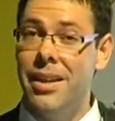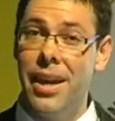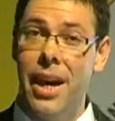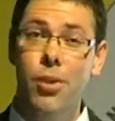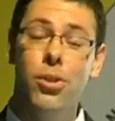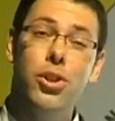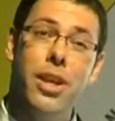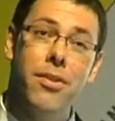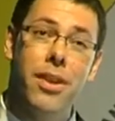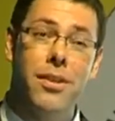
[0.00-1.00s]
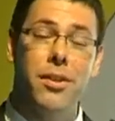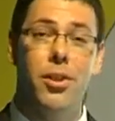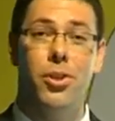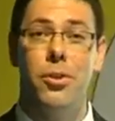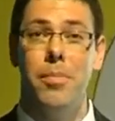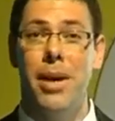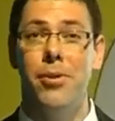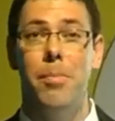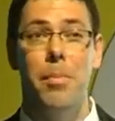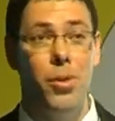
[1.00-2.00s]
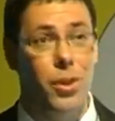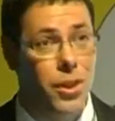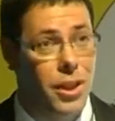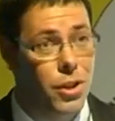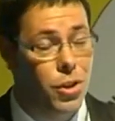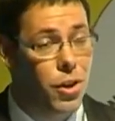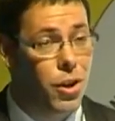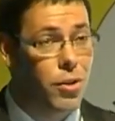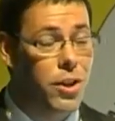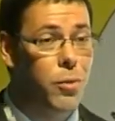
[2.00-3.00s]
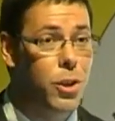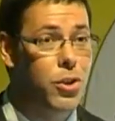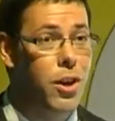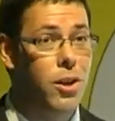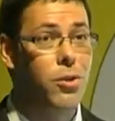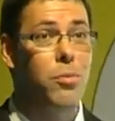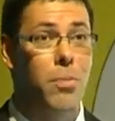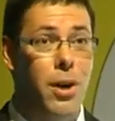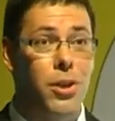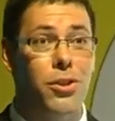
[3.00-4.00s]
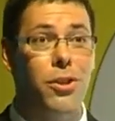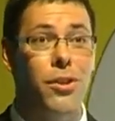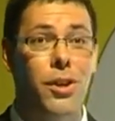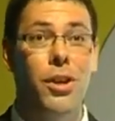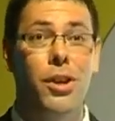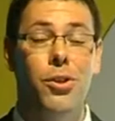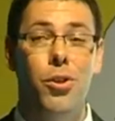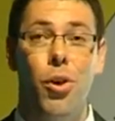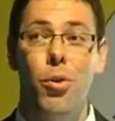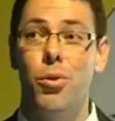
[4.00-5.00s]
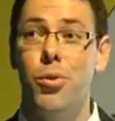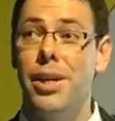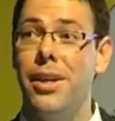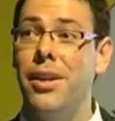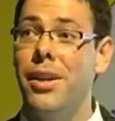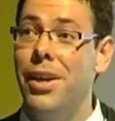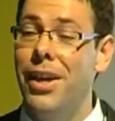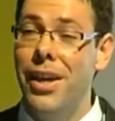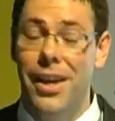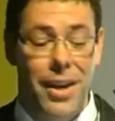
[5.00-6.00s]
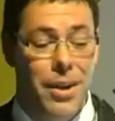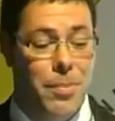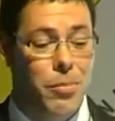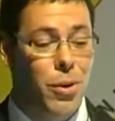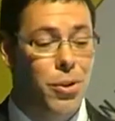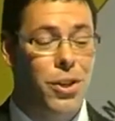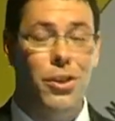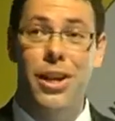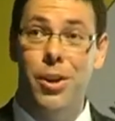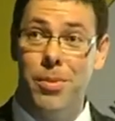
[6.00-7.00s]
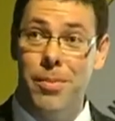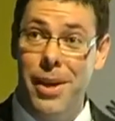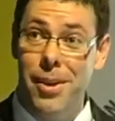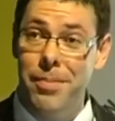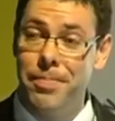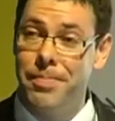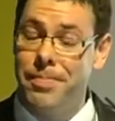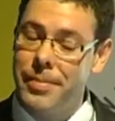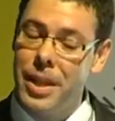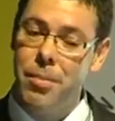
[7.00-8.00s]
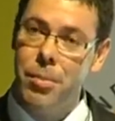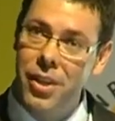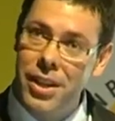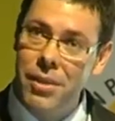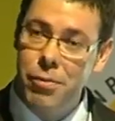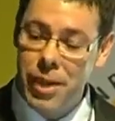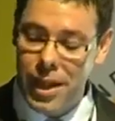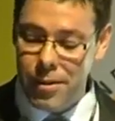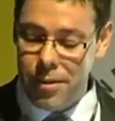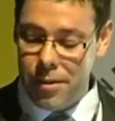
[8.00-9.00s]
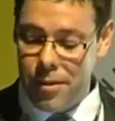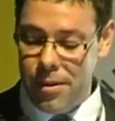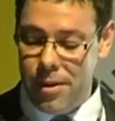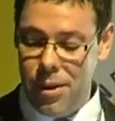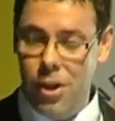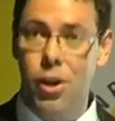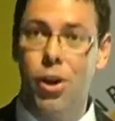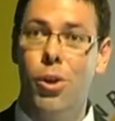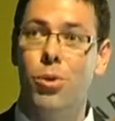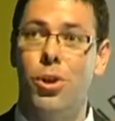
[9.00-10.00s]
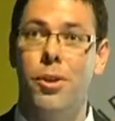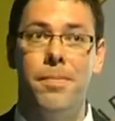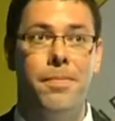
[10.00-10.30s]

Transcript: I understand that it is about a million years ago that we started to master the whole cooking process a little bit better. But then if we get closer,